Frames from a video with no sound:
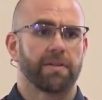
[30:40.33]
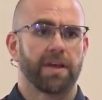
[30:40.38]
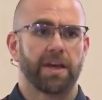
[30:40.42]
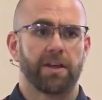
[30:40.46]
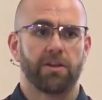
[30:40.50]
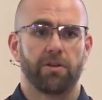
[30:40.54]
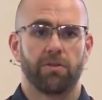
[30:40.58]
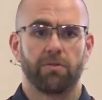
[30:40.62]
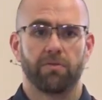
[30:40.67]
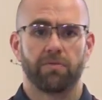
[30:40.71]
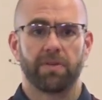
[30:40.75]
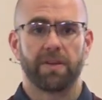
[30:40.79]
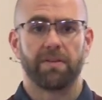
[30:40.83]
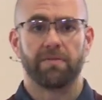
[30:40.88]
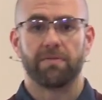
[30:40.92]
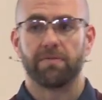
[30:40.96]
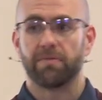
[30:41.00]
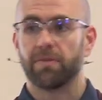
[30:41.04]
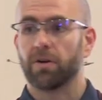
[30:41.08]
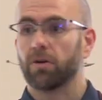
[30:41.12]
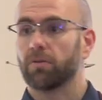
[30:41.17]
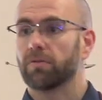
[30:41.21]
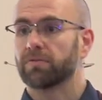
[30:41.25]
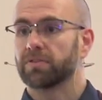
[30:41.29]
that you've
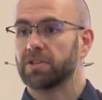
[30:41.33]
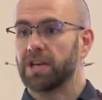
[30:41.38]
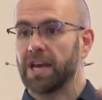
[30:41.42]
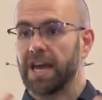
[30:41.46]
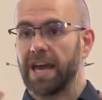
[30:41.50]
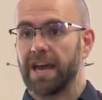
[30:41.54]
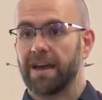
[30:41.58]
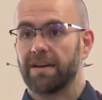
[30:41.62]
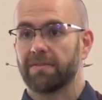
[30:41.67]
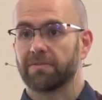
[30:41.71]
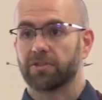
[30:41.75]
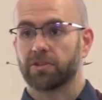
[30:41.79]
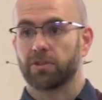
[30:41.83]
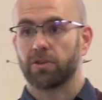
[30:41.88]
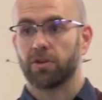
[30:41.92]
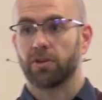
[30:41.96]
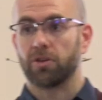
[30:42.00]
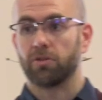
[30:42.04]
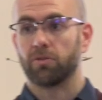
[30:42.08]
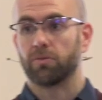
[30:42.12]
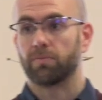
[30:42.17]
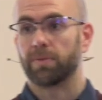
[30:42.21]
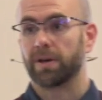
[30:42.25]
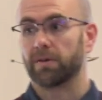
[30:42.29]
evolved to have so that
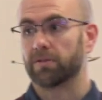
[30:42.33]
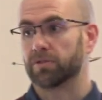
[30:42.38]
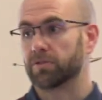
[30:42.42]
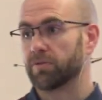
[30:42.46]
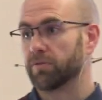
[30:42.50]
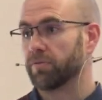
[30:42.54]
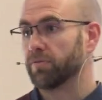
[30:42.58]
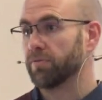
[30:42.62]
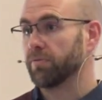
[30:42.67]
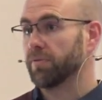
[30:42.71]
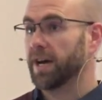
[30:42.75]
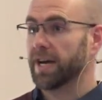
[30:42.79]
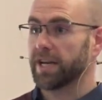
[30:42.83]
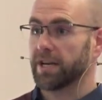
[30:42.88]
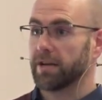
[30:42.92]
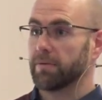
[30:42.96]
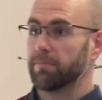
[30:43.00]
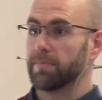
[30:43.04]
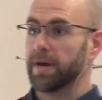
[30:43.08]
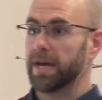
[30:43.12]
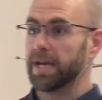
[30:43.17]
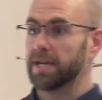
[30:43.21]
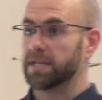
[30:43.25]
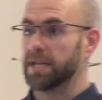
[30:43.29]
you would be able to find a
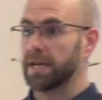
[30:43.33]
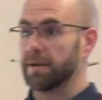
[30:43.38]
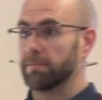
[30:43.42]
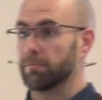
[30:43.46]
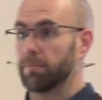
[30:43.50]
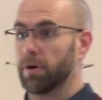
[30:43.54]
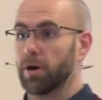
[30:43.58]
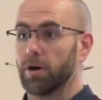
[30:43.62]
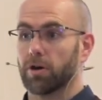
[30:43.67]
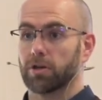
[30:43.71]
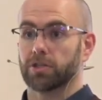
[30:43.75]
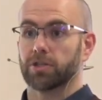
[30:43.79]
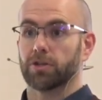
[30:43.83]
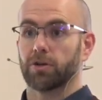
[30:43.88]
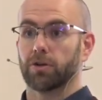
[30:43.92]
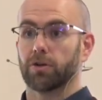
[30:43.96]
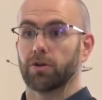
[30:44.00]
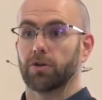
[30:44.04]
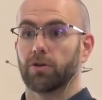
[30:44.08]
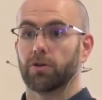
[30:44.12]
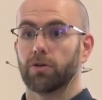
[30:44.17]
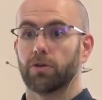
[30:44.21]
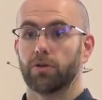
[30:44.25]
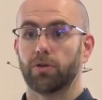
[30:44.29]
mate and pass
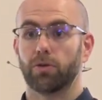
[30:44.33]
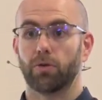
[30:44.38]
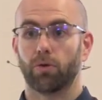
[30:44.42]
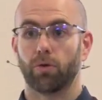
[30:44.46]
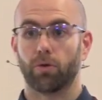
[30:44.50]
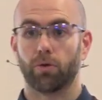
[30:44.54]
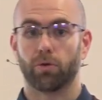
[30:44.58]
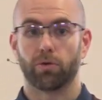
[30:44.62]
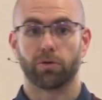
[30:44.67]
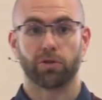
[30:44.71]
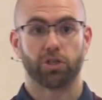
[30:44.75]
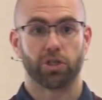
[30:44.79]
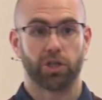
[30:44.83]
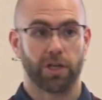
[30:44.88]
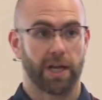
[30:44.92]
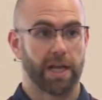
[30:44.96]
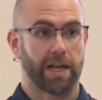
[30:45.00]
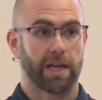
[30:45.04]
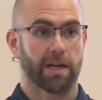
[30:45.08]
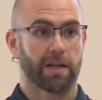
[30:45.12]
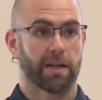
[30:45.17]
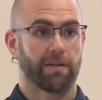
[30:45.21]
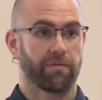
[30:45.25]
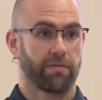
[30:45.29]
on your
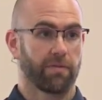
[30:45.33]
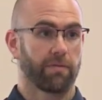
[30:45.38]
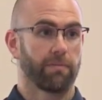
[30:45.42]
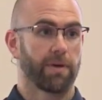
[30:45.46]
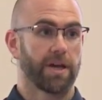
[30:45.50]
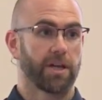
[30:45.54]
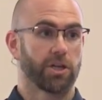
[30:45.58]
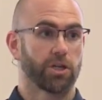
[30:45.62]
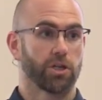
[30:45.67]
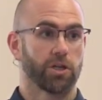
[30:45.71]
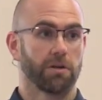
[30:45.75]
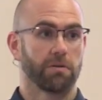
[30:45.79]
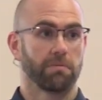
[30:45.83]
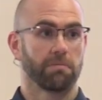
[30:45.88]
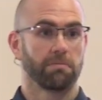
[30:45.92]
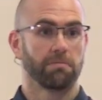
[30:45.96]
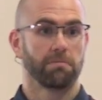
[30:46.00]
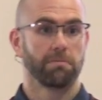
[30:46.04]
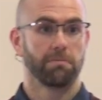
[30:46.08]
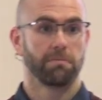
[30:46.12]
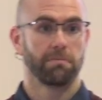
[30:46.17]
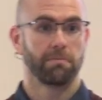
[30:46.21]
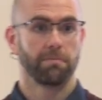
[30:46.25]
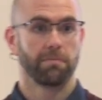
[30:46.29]
genetic information."
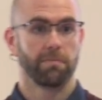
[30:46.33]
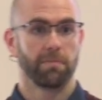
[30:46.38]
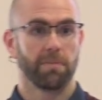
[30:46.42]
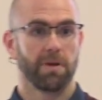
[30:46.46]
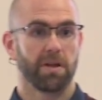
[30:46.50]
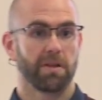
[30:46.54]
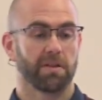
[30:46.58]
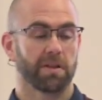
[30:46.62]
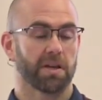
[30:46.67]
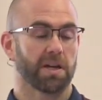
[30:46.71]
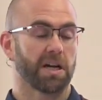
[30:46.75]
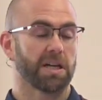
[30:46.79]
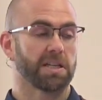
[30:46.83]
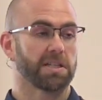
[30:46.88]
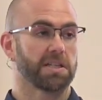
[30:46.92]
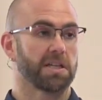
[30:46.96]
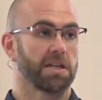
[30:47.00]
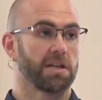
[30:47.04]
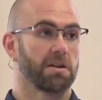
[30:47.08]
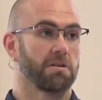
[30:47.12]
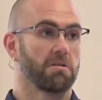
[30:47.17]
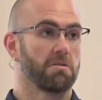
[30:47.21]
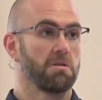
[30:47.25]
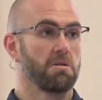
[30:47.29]
And the guy
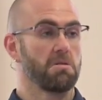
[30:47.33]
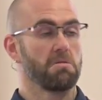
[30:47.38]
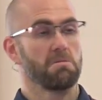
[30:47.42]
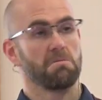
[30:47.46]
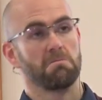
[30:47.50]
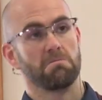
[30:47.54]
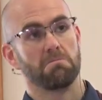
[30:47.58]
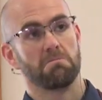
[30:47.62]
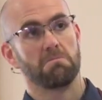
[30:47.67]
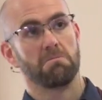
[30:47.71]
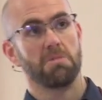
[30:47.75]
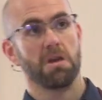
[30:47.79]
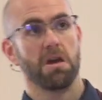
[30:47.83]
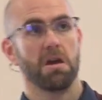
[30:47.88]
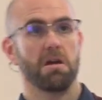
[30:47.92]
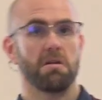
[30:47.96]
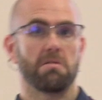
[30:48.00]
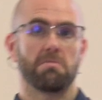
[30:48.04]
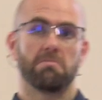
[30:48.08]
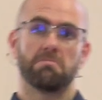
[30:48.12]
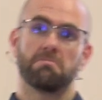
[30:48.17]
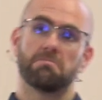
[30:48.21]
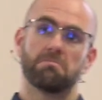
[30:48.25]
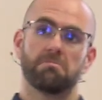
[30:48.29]
said, "Yeah,
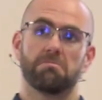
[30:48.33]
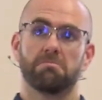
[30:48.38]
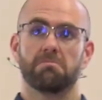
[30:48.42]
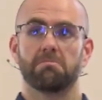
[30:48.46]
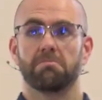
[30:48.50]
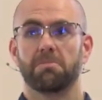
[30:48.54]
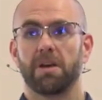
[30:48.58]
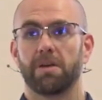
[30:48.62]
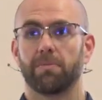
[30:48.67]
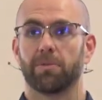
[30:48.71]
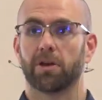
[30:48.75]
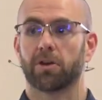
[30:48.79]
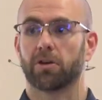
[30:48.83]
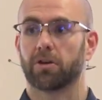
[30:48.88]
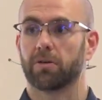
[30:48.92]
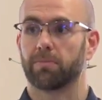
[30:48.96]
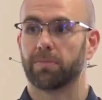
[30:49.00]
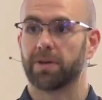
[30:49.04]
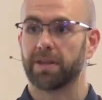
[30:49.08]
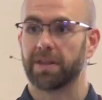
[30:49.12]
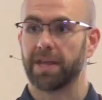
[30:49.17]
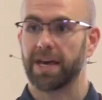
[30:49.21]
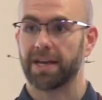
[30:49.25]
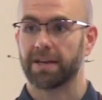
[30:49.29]
maybe it could
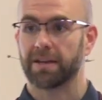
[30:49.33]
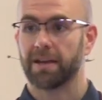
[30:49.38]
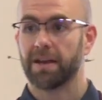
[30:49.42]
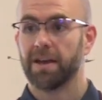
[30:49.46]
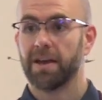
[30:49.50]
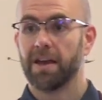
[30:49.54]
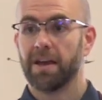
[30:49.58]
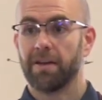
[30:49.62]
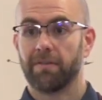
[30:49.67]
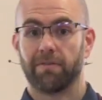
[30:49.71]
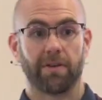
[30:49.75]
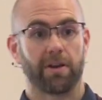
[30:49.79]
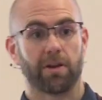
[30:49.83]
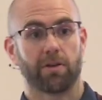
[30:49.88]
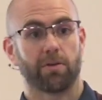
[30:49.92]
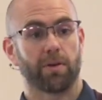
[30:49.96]
be that." Very